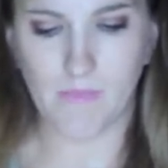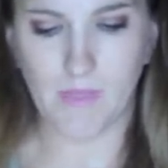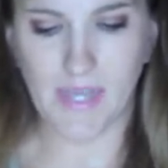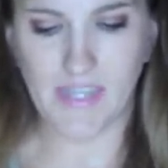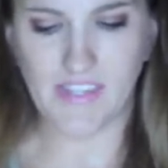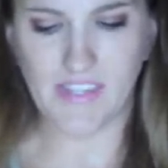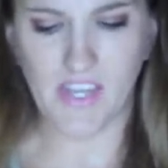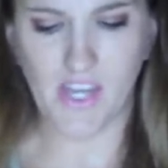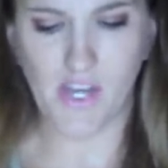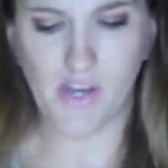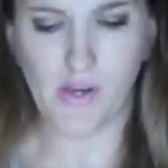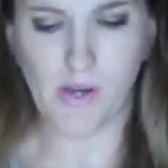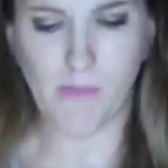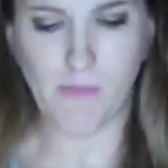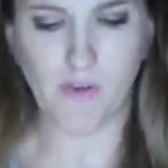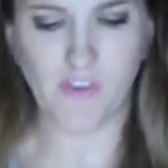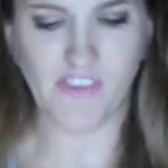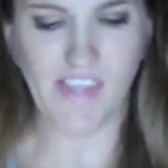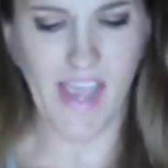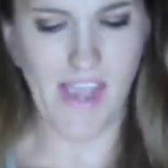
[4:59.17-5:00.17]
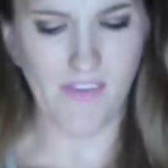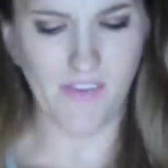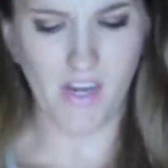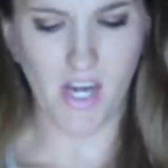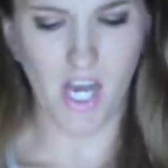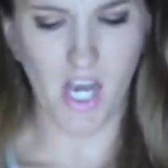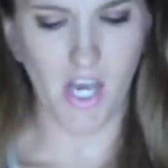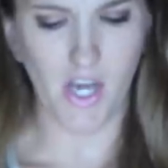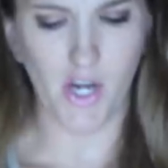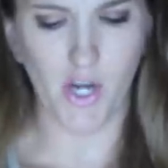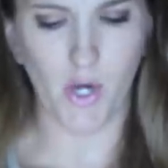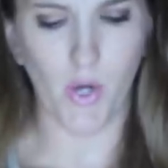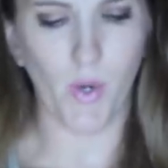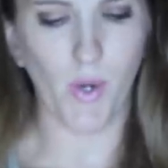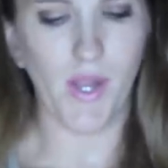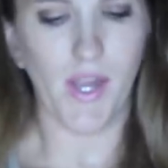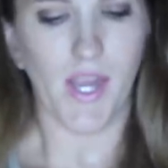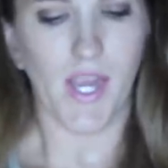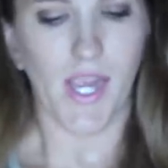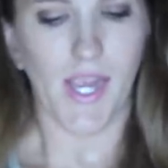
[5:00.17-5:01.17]
I said cucumbers,
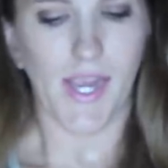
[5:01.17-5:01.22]
avocado,